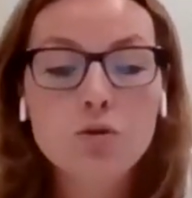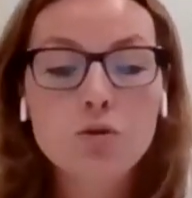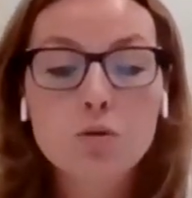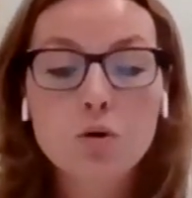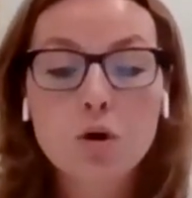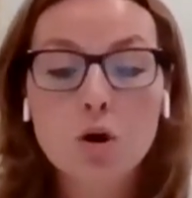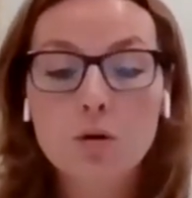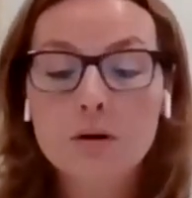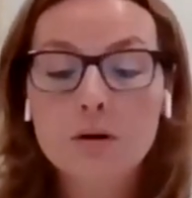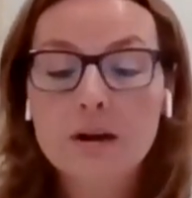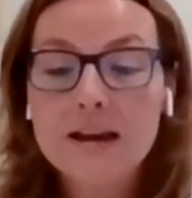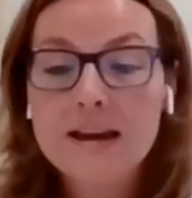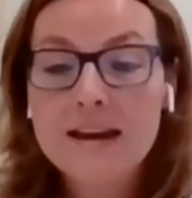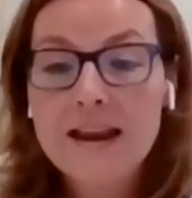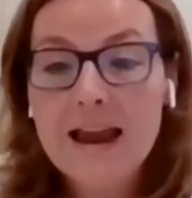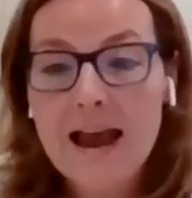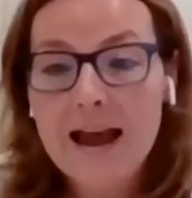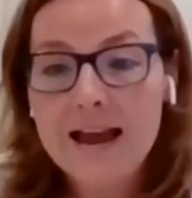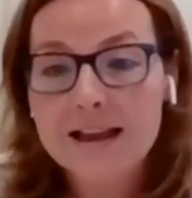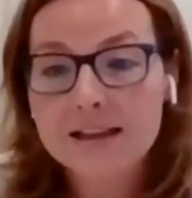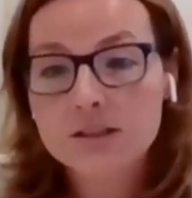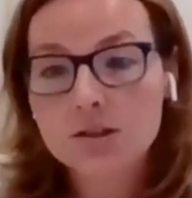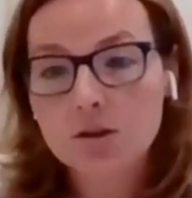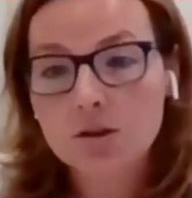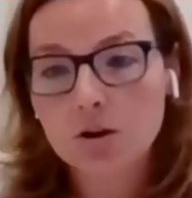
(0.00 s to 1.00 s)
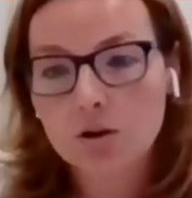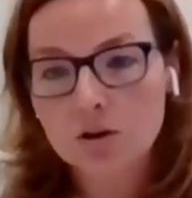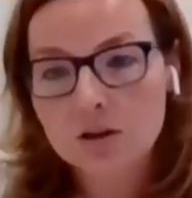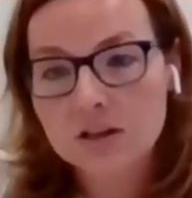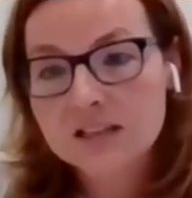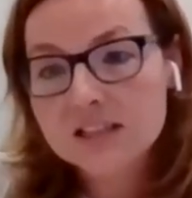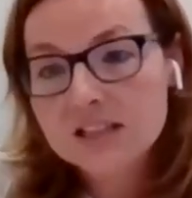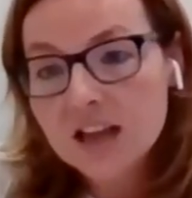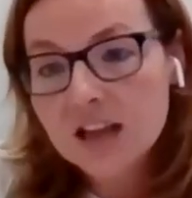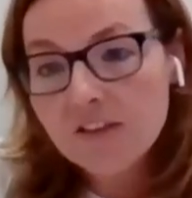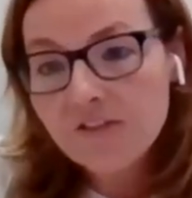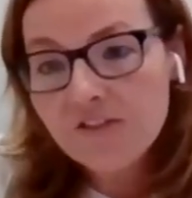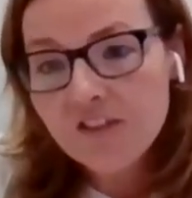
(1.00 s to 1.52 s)
If you go to
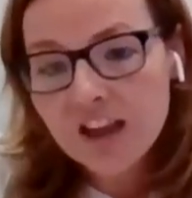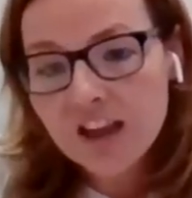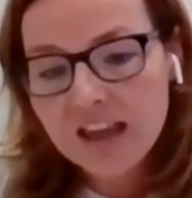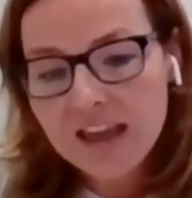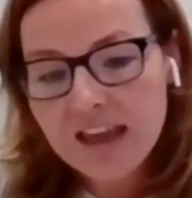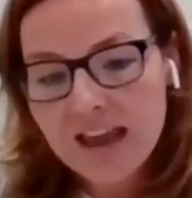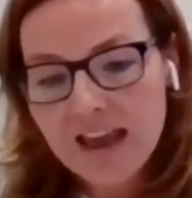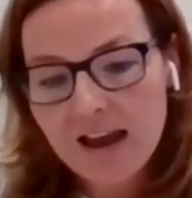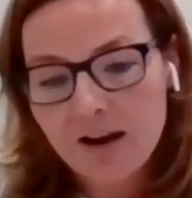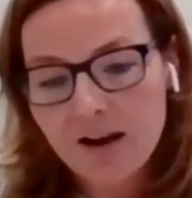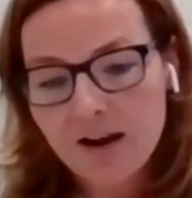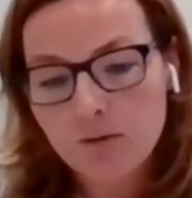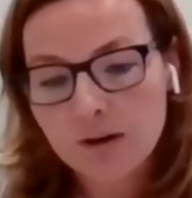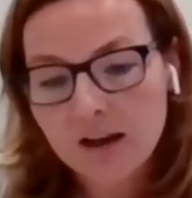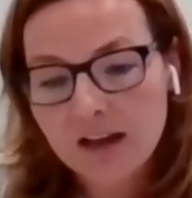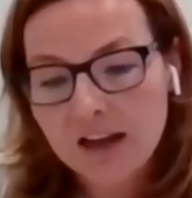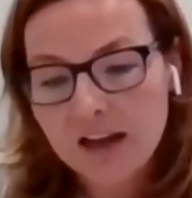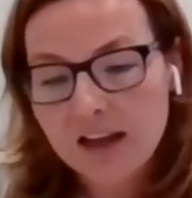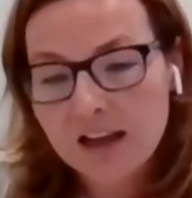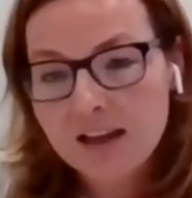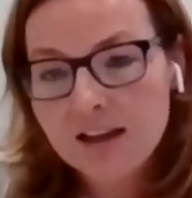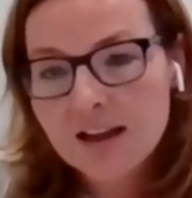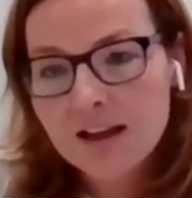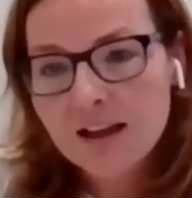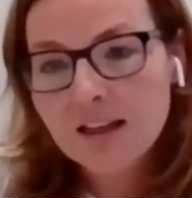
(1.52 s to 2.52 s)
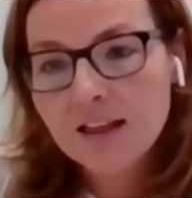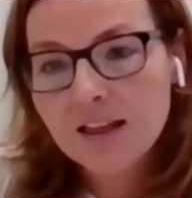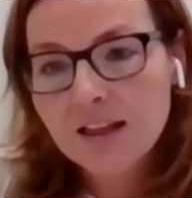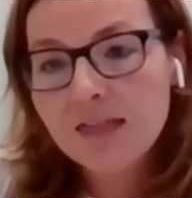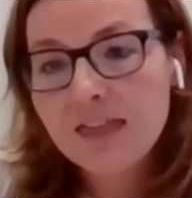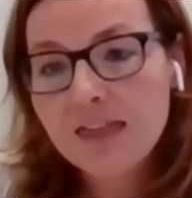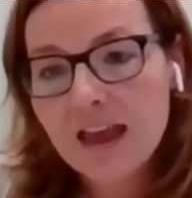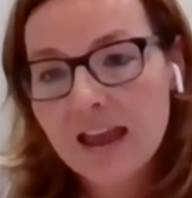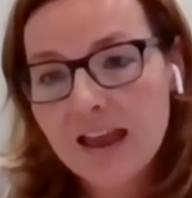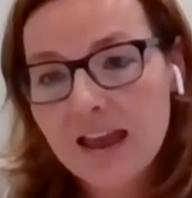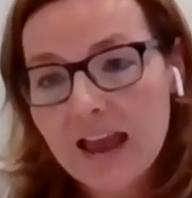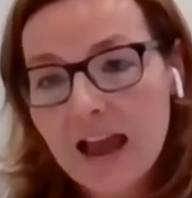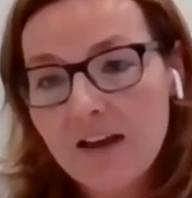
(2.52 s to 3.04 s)
Nassau or Suffolk
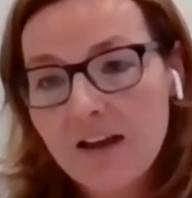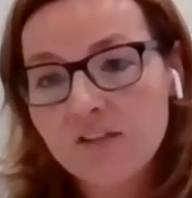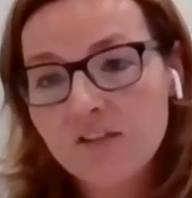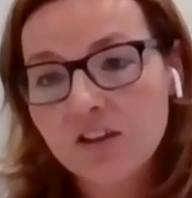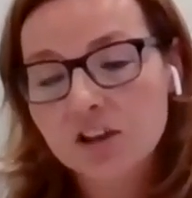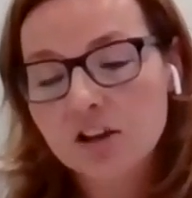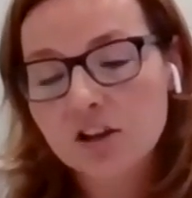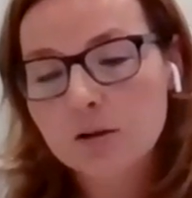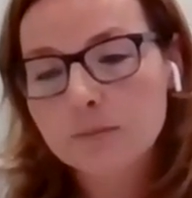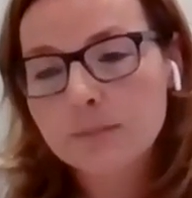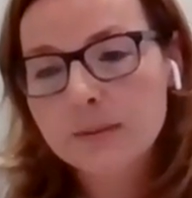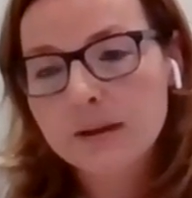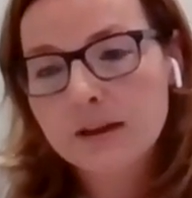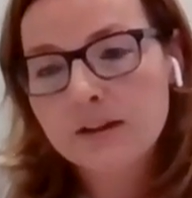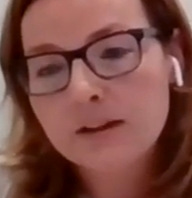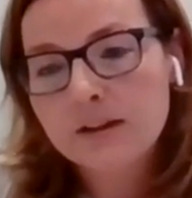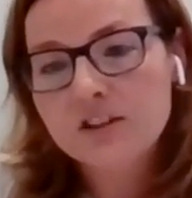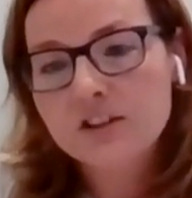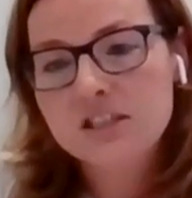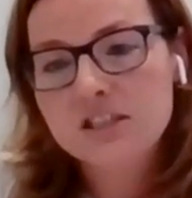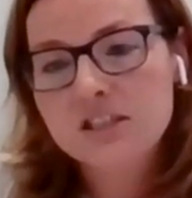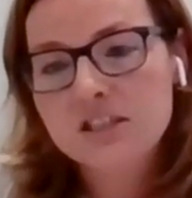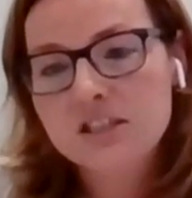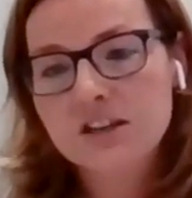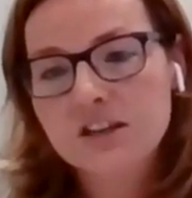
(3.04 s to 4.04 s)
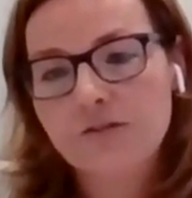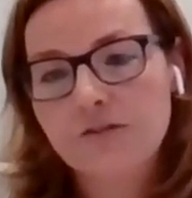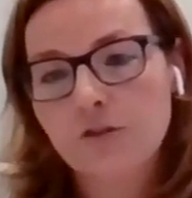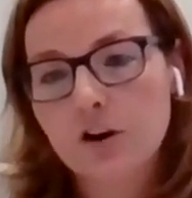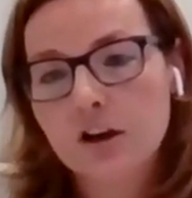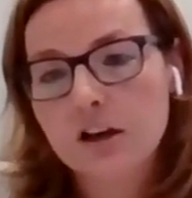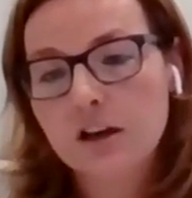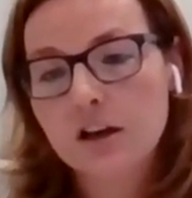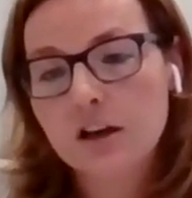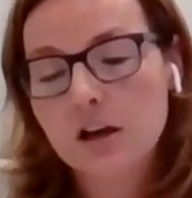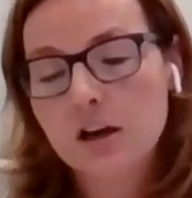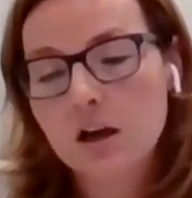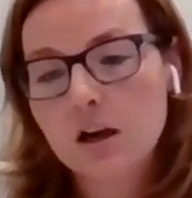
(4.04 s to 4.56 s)
County, they have a little bit of a
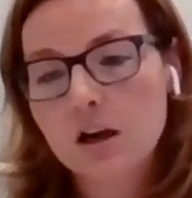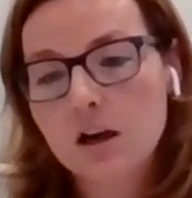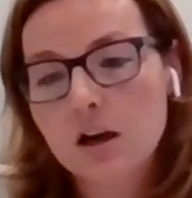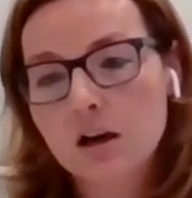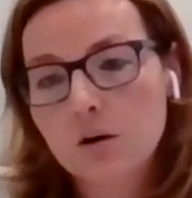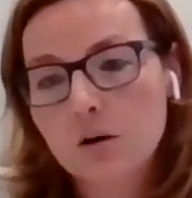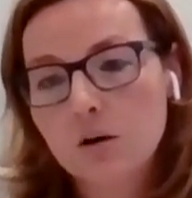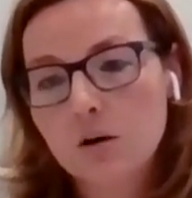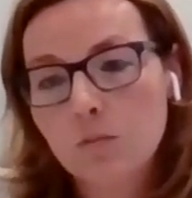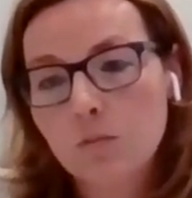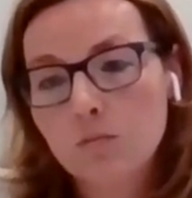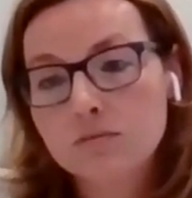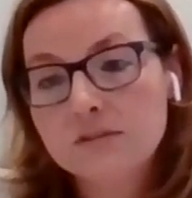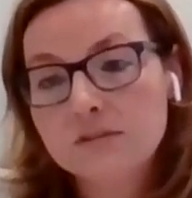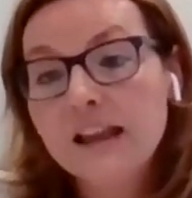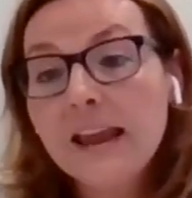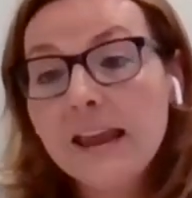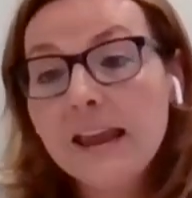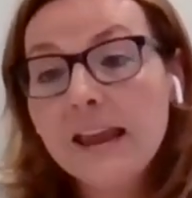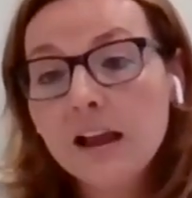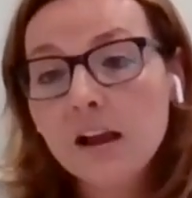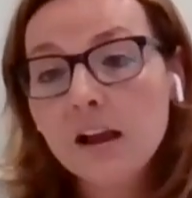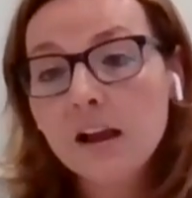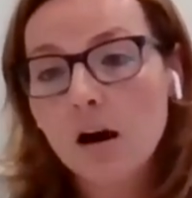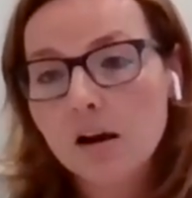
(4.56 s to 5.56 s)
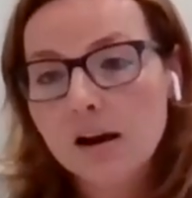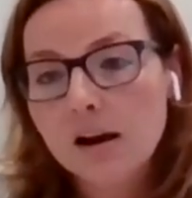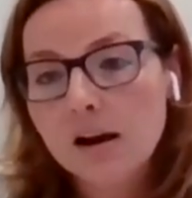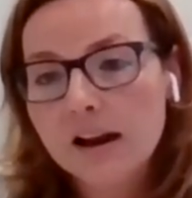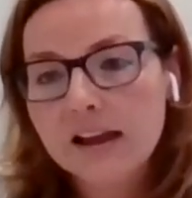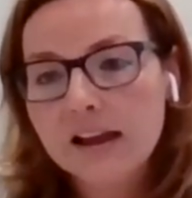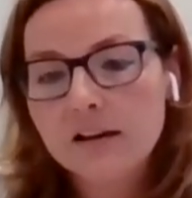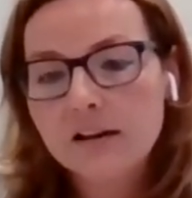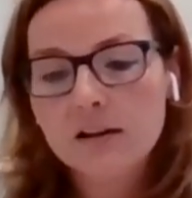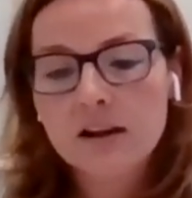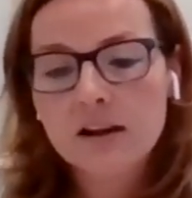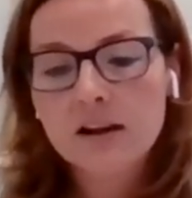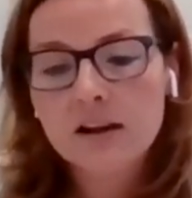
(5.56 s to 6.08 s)
different take
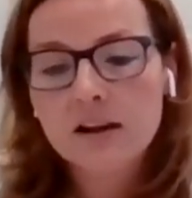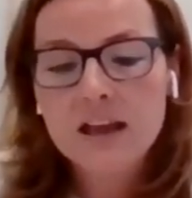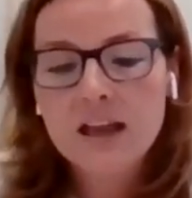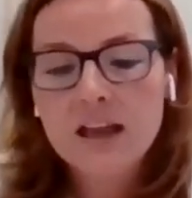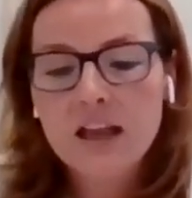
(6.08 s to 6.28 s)
on it.